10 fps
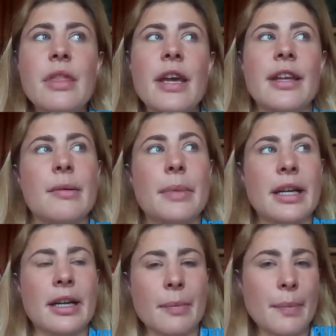think it'll be
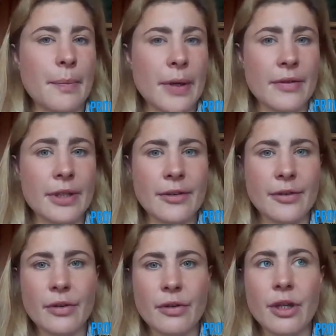like a bit of a
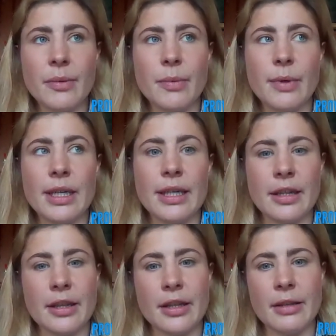different group with
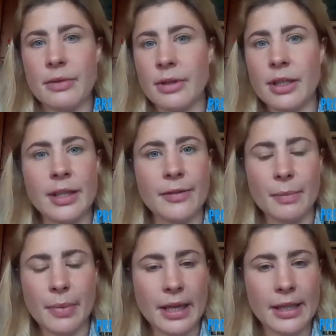
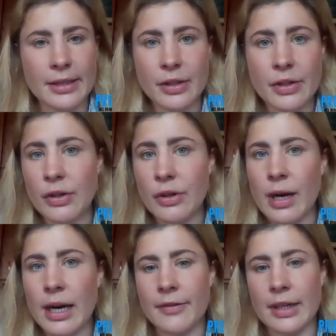different players who
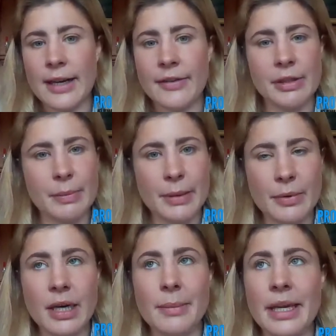have left and people
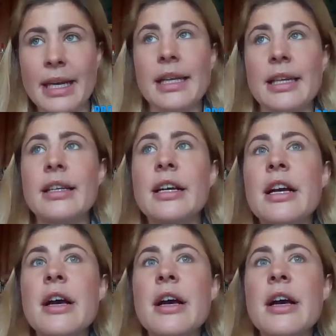coming in.